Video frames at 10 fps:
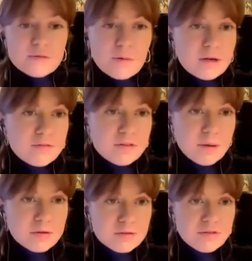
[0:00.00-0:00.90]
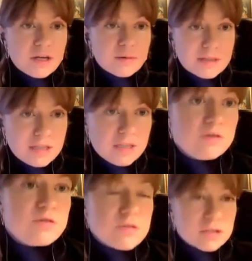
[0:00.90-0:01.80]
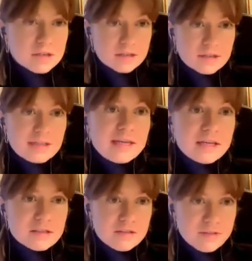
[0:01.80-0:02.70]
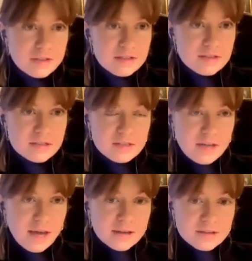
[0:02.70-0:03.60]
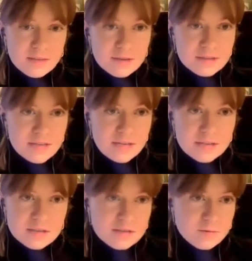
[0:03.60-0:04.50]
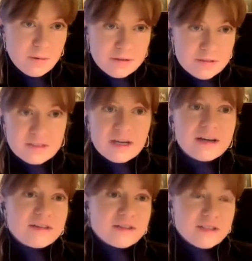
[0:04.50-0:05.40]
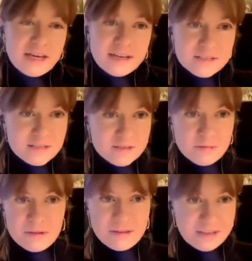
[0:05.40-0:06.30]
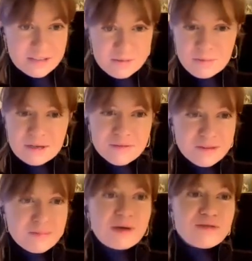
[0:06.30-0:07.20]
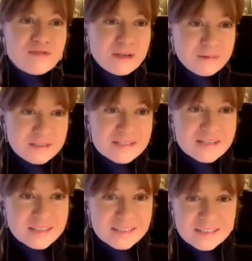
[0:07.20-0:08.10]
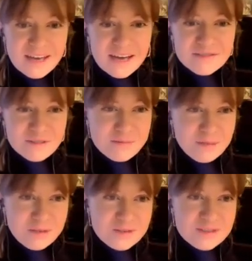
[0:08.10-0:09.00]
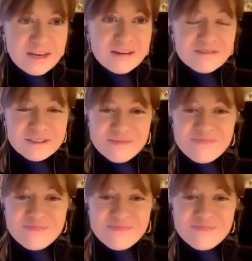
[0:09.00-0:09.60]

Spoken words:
one of the most frequently used linking devices in academic texts as well as in other texts. I think it's one of the most frequent adverb used ever.